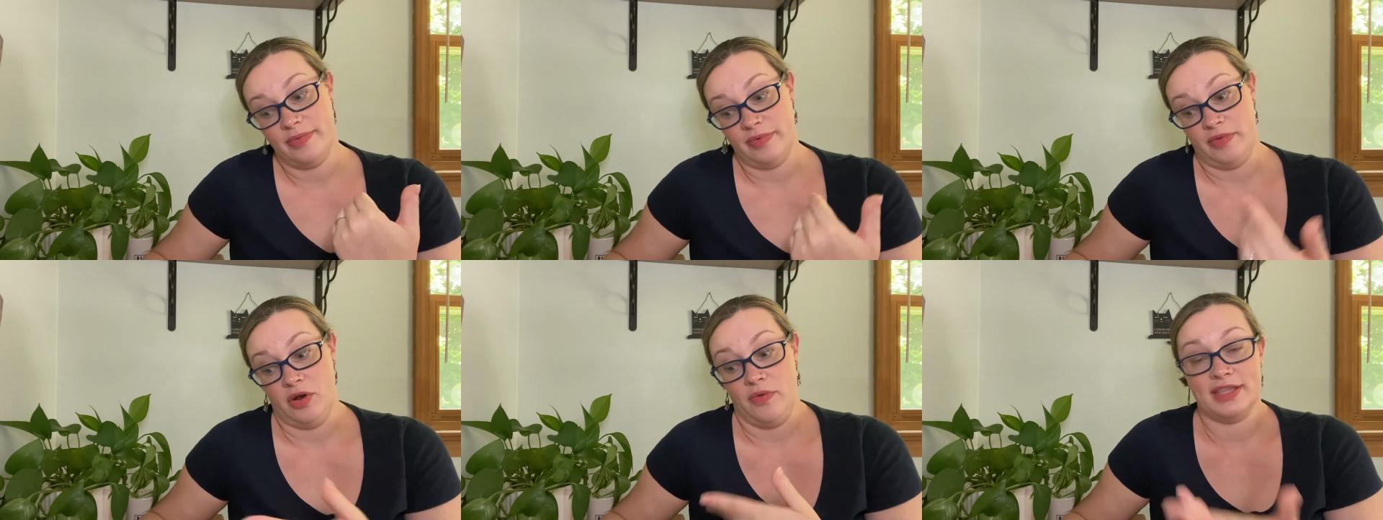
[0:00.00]

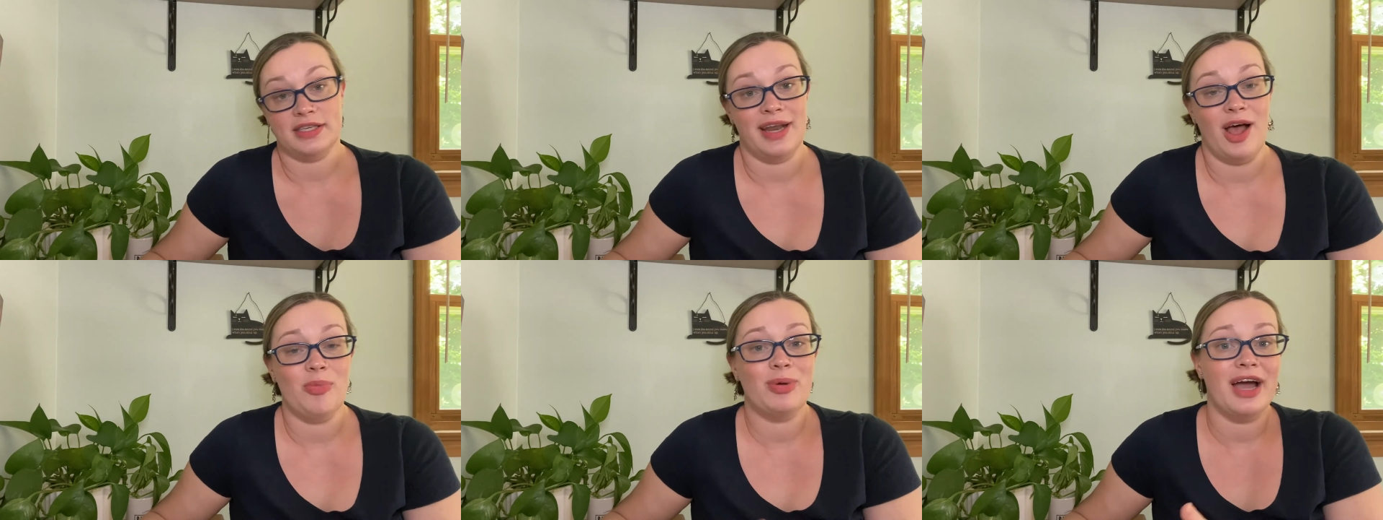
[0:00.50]
that's going to
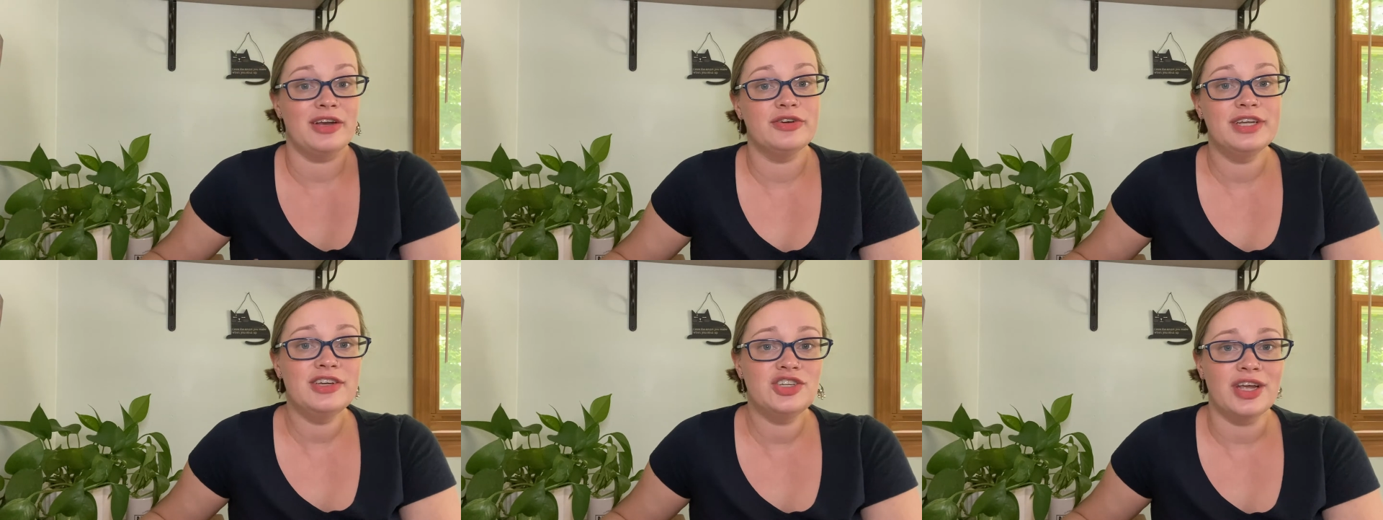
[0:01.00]
help guide your
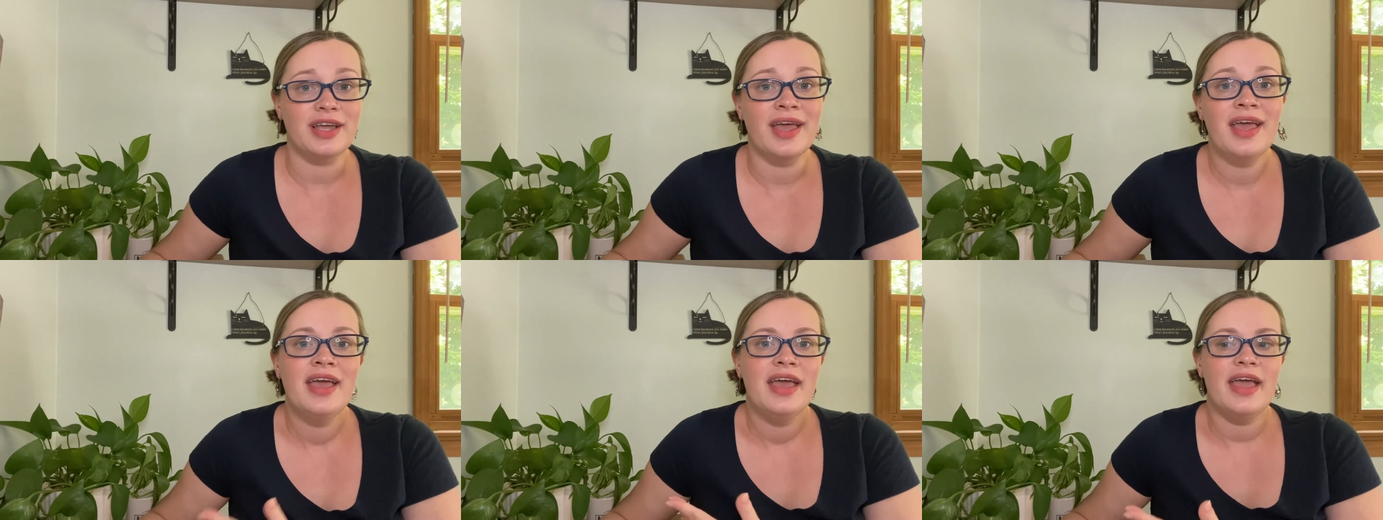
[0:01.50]
teaching
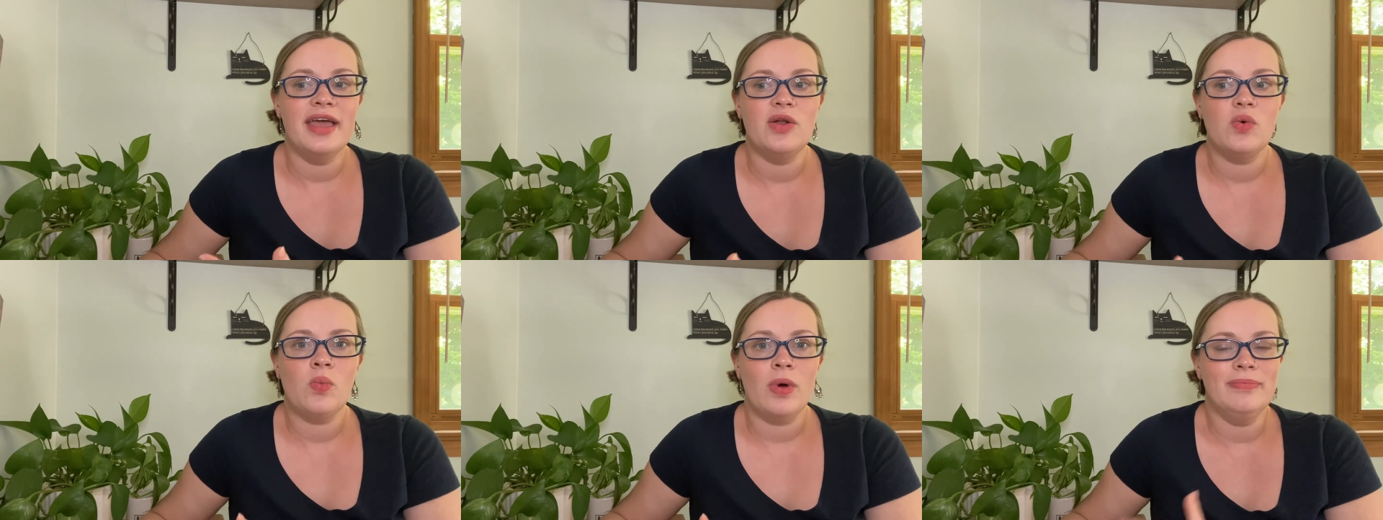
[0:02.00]
in
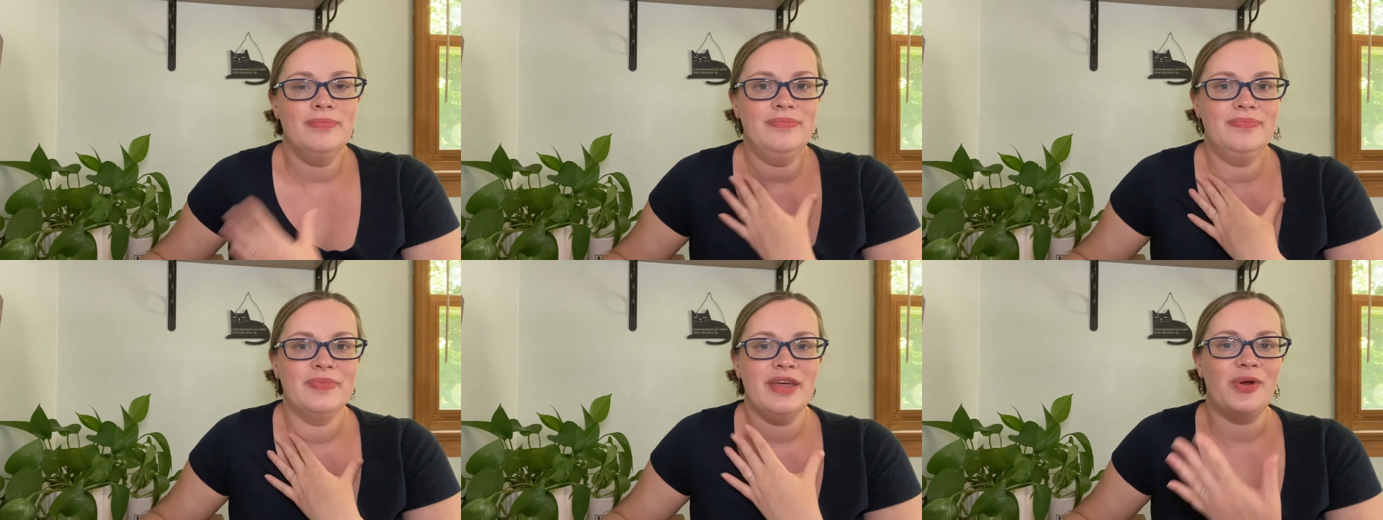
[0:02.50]

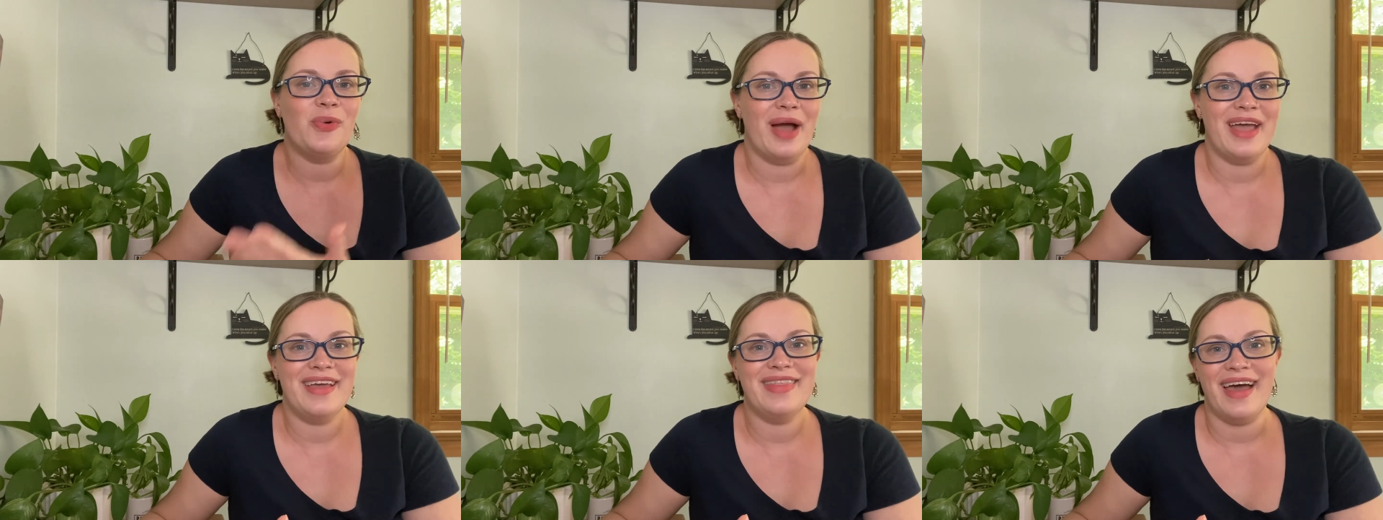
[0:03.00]
a
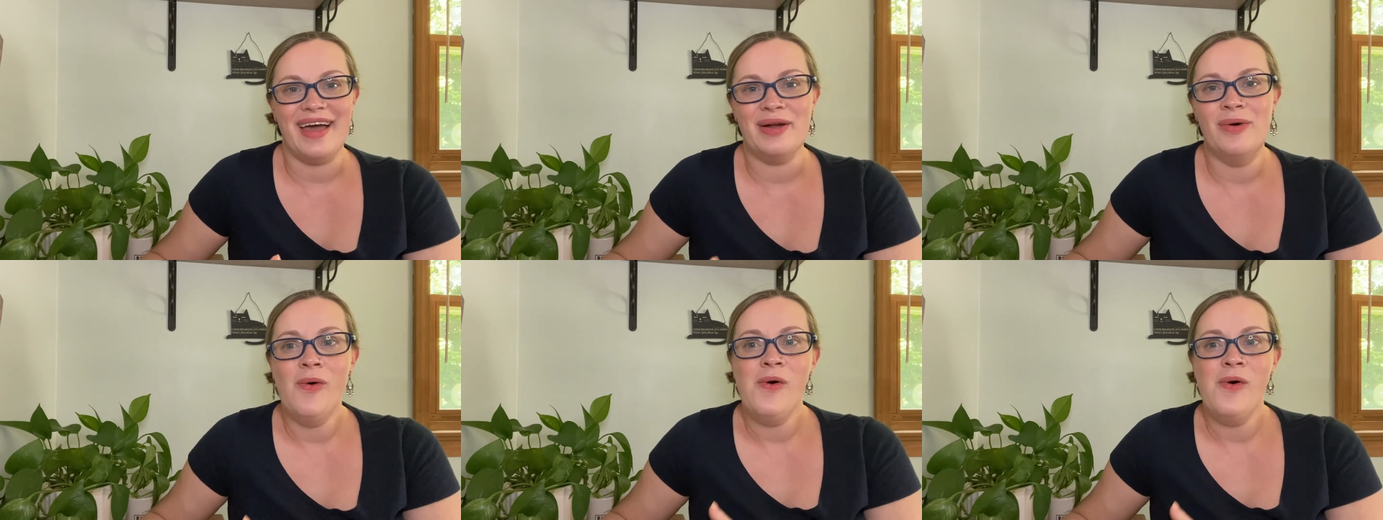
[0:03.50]
way that